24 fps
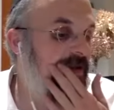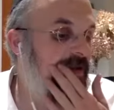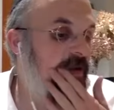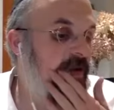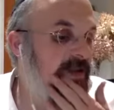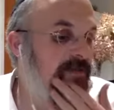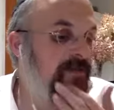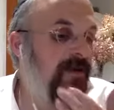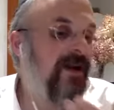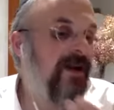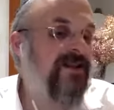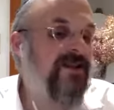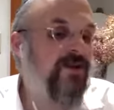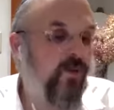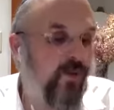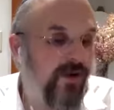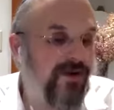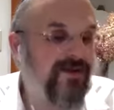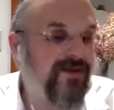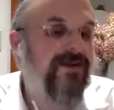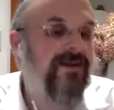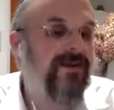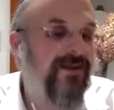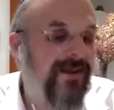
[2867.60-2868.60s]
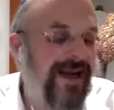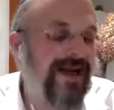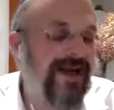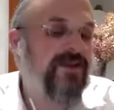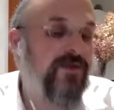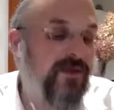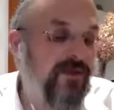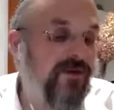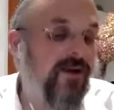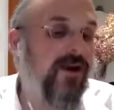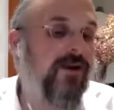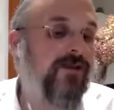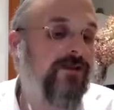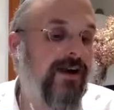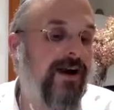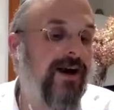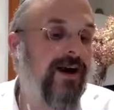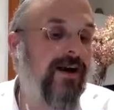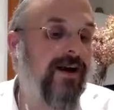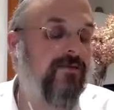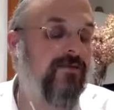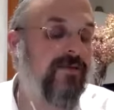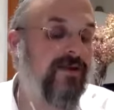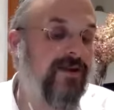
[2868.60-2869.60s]
It's because he wants it to last for a long
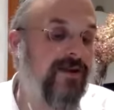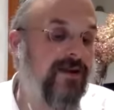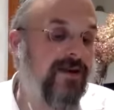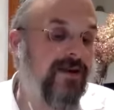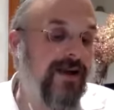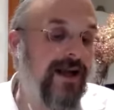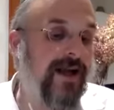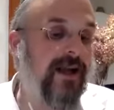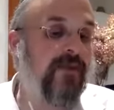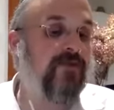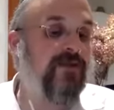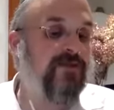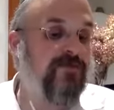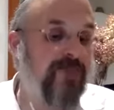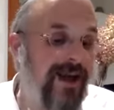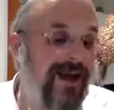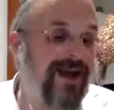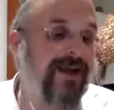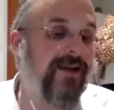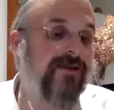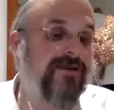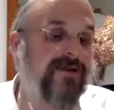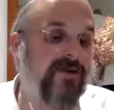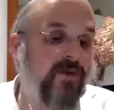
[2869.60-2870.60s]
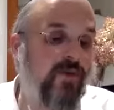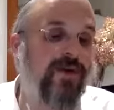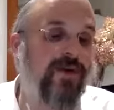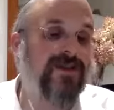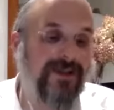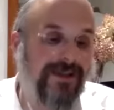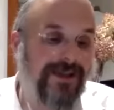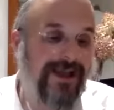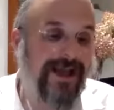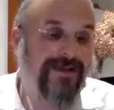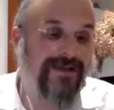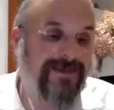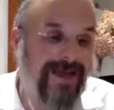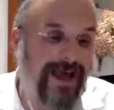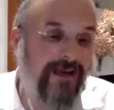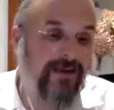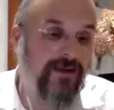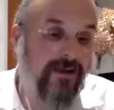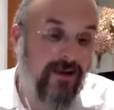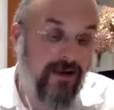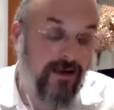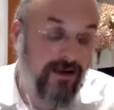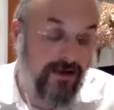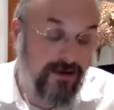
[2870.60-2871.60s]
time. And if he's paying because he wants it to last that
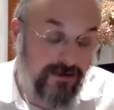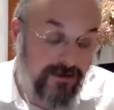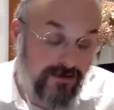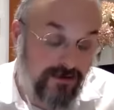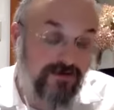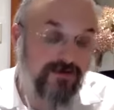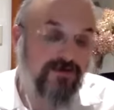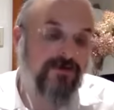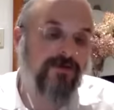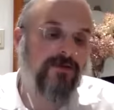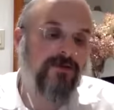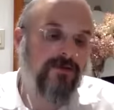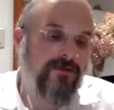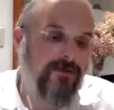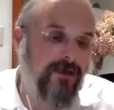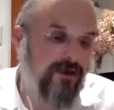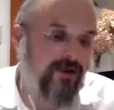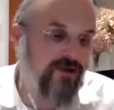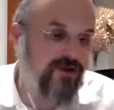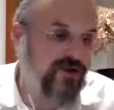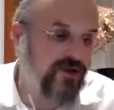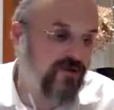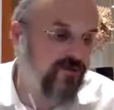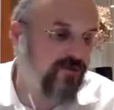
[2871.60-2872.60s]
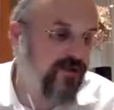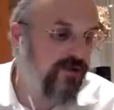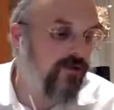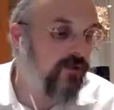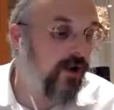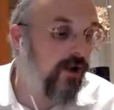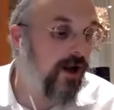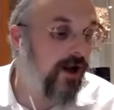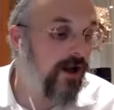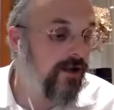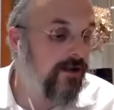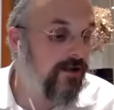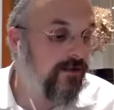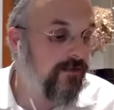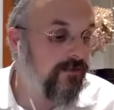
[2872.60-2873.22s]
long, then it shouldn't be too high.